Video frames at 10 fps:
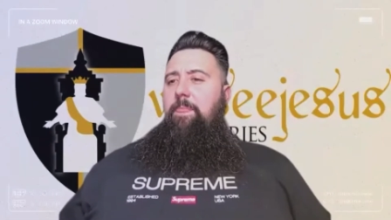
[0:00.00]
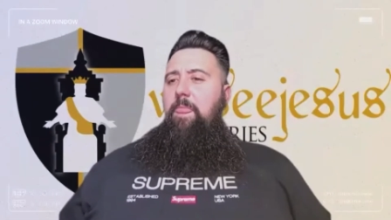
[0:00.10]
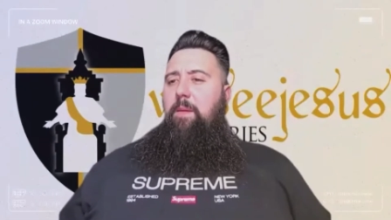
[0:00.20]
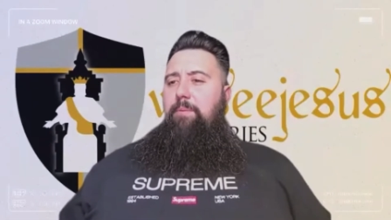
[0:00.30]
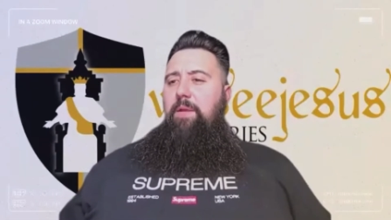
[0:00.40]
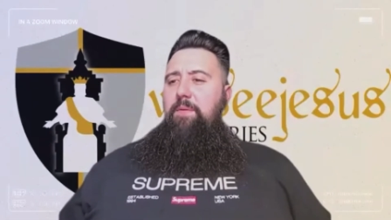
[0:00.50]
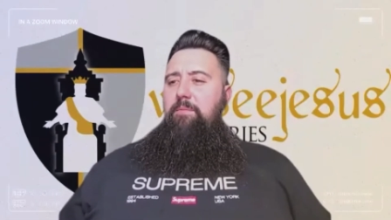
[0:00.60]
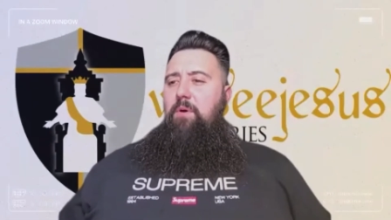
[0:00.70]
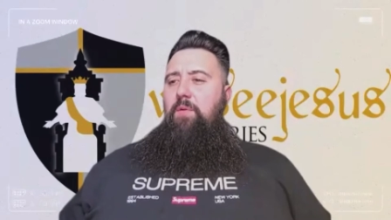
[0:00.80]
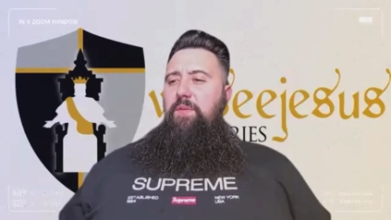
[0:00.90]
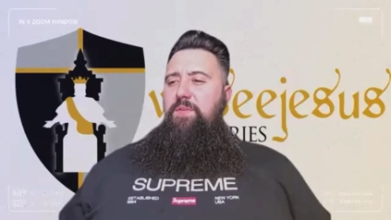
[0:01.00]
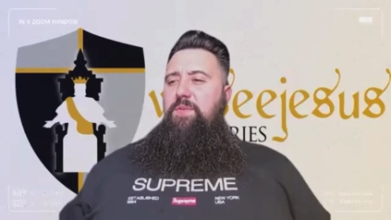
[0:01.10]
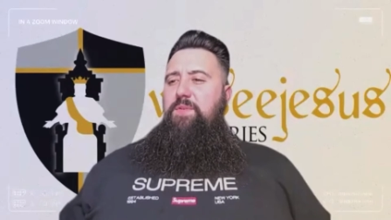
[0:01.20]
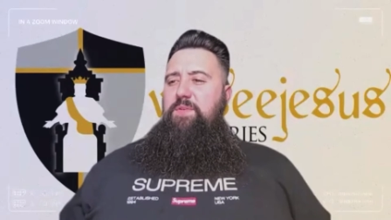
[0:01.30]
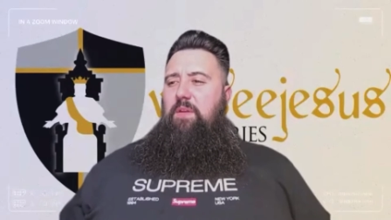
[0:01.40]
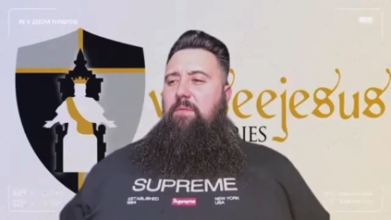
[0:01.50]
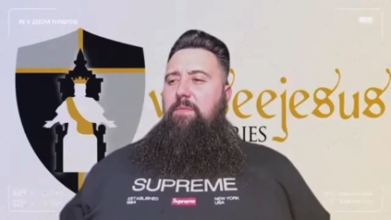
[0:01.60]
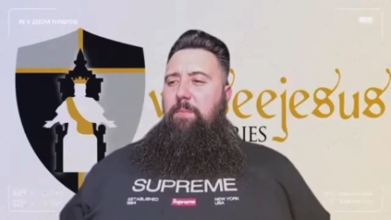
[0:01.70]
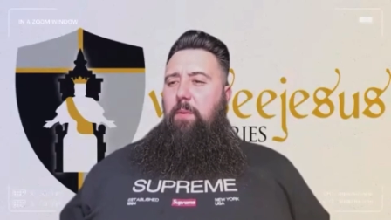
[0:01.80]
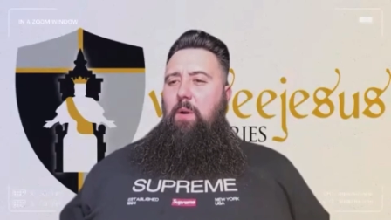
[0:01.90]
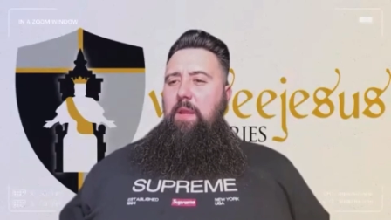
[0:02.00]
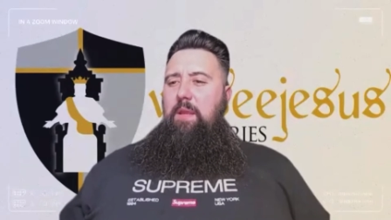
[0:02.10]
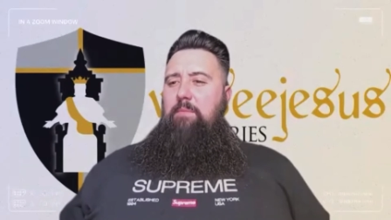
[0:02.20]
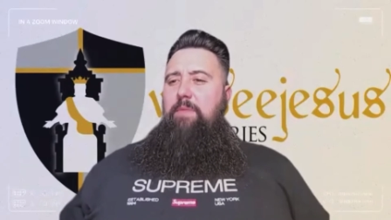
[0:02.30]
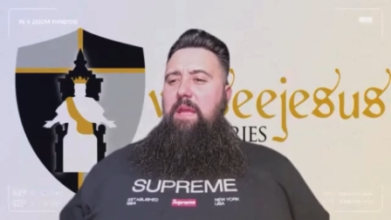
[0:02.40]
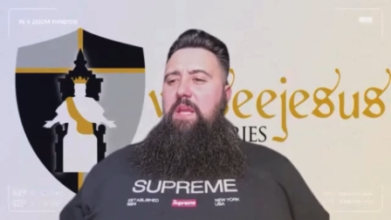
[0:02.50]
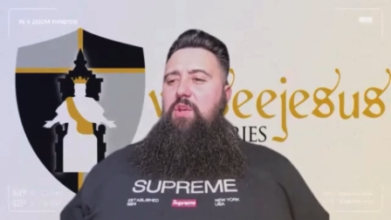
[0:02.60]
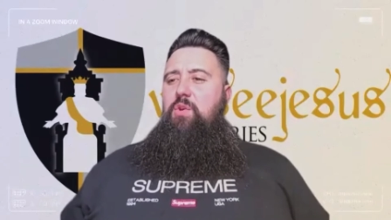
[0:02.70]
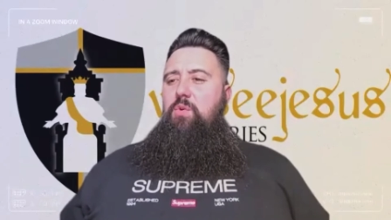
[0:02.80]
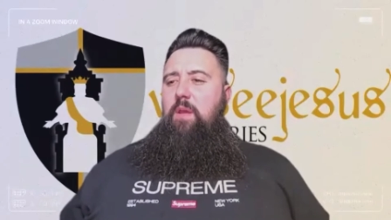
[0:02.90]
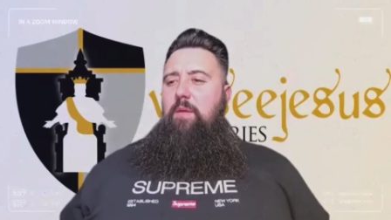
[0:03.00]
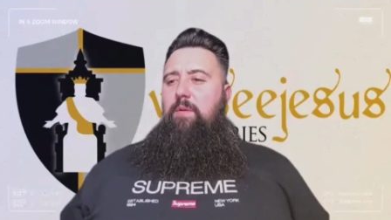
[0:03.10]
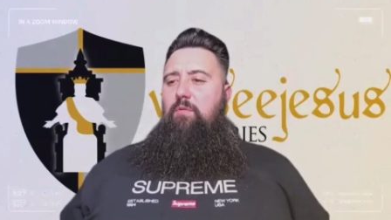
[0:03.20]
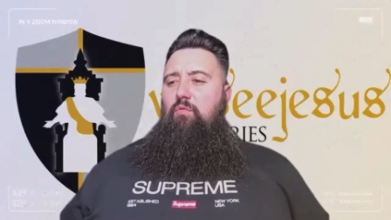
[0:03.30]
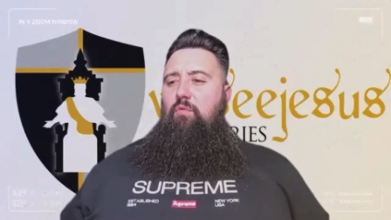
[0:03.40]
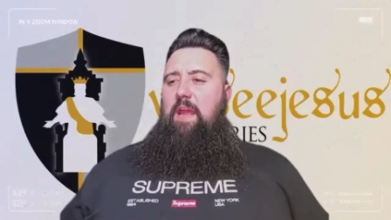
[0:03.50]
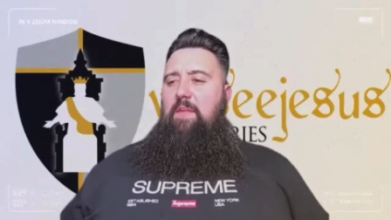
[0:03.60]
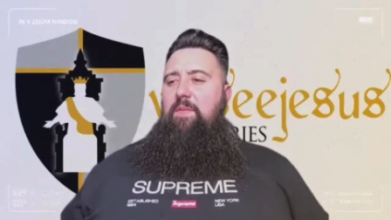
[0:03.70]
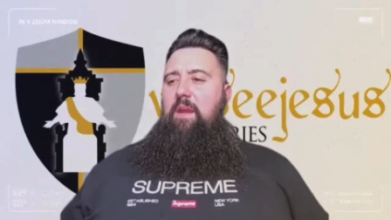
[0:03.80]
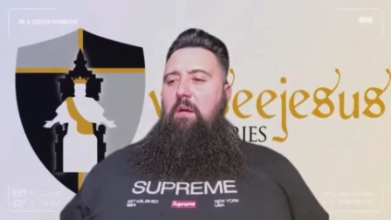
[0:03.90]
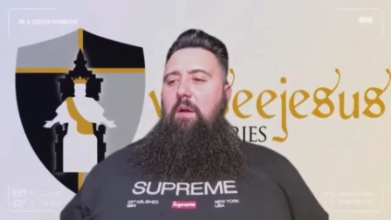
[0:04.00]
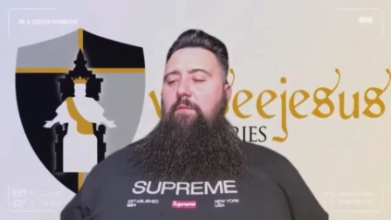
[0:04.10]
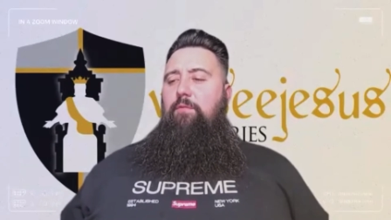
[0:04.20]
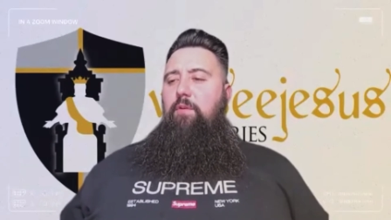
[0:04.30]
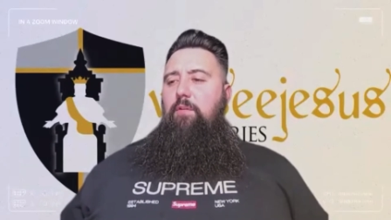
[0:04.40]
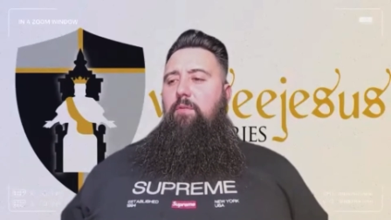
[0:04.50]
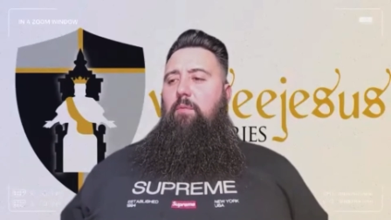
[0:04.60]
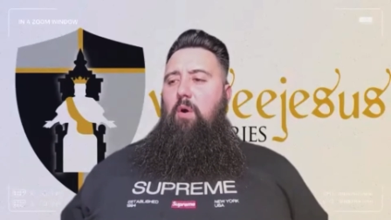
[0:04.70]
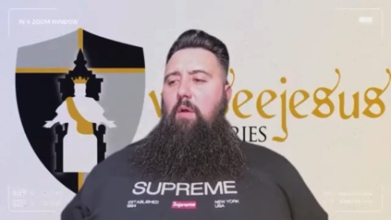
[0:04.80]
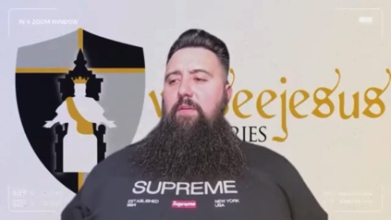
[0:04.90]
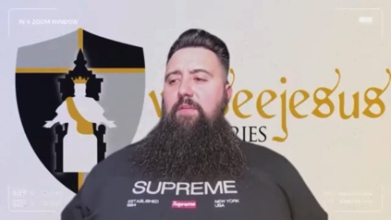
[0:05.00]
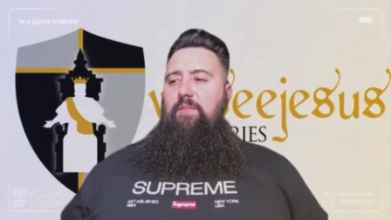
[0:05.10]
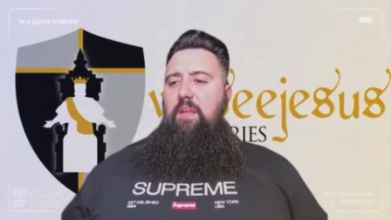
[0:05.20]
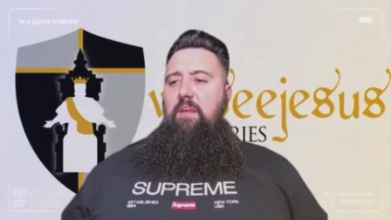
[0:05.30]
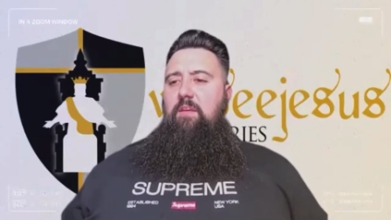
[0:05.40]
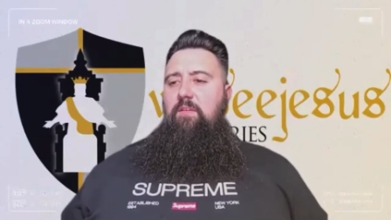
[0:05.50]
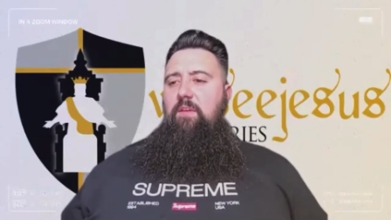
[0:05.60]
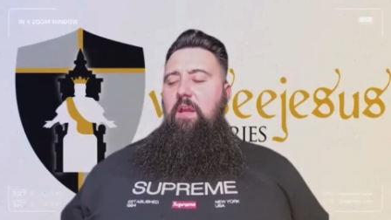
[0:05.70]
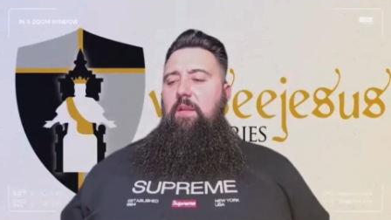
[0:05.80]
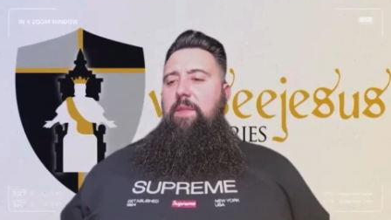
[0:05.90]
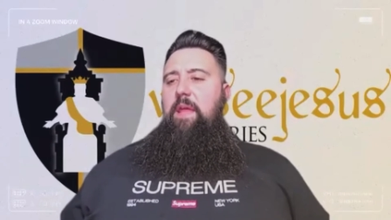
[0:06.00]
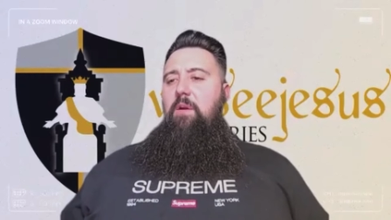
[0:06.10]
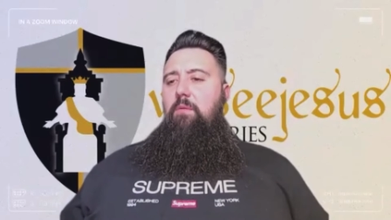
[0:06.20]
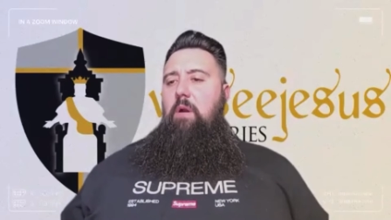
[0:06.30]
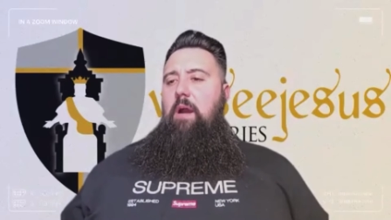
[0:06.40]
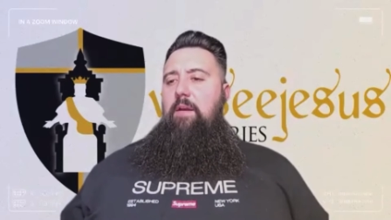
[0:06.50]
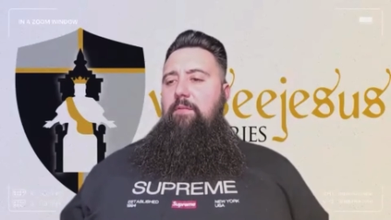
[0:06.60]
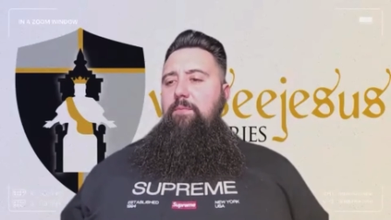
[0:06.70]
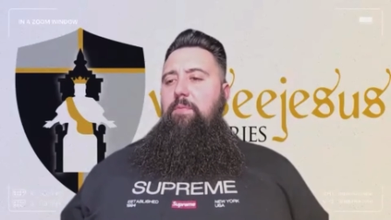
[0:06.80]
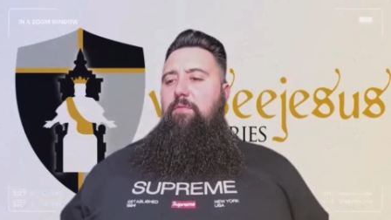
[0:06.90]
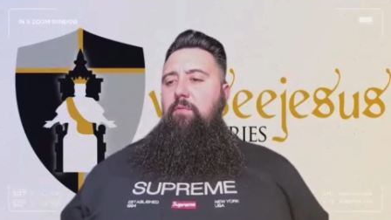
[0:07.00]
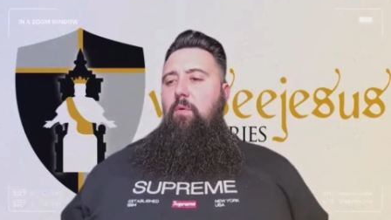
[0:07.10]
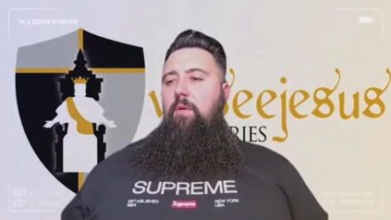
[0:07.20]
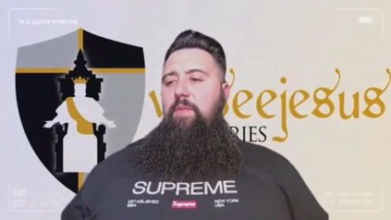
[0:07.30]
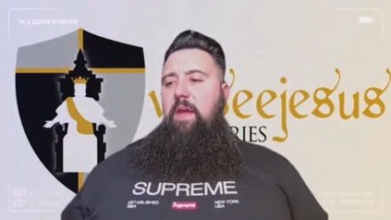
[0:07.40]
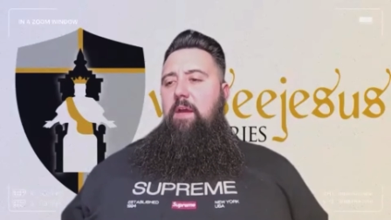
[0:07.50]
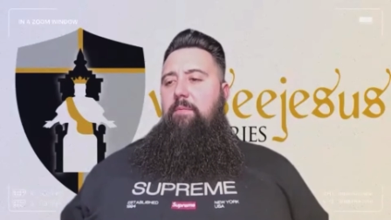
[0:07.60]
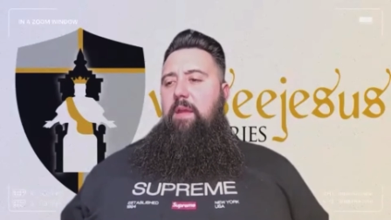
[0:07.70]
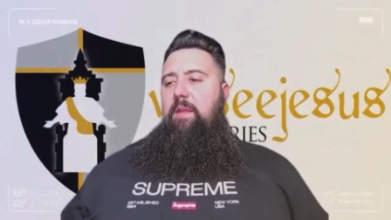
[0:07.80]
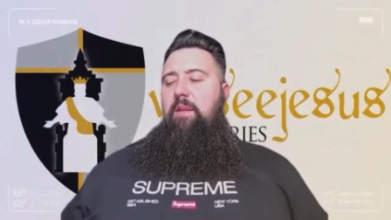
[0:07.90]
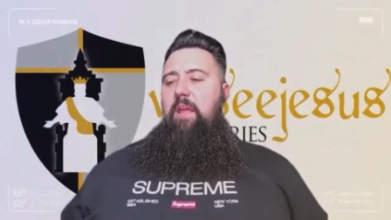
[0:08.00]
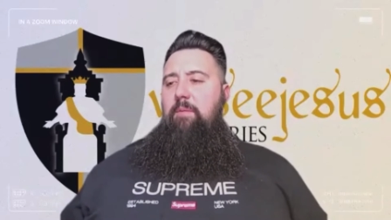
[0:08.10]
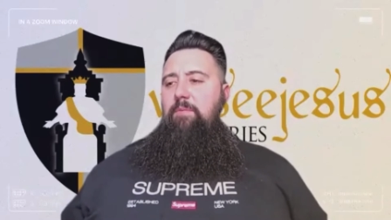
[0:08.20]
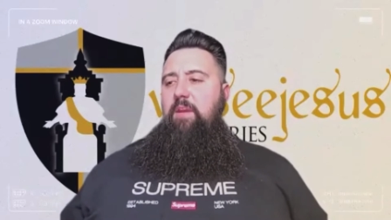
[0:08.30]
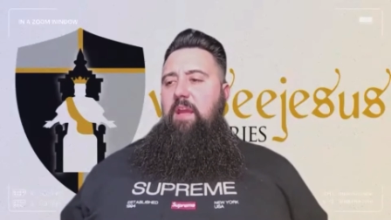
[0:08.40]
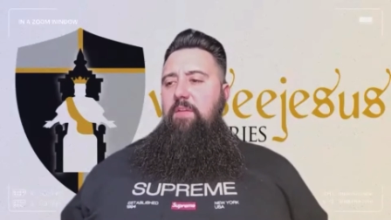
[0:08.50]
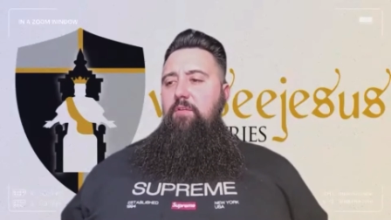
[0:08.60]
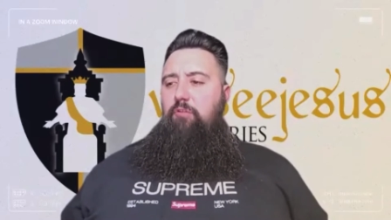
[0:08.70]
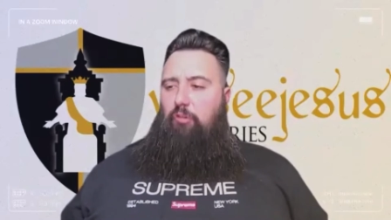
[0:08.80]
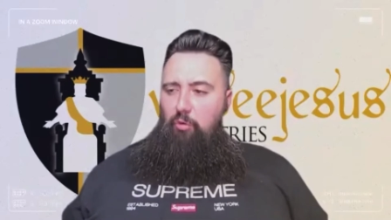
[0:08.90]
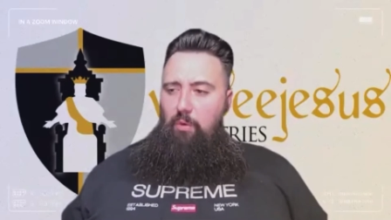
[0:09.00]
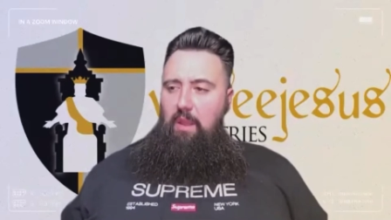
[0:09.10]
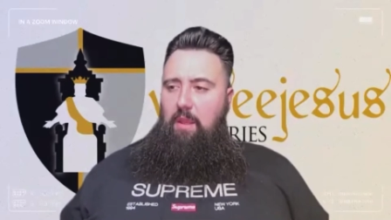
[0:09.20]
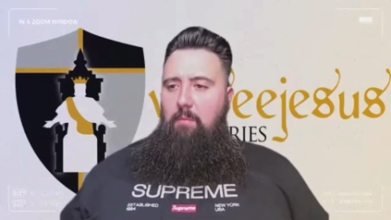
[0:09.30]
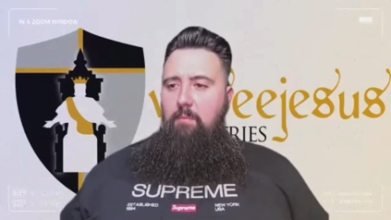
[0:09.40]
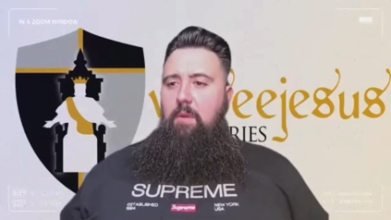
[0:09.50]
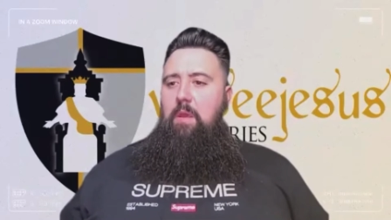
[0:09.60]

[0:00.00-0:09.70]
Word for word: But the multitude saw them departing, and many knew him and ran there on foot from all the cities. They arrived before them and came together to him.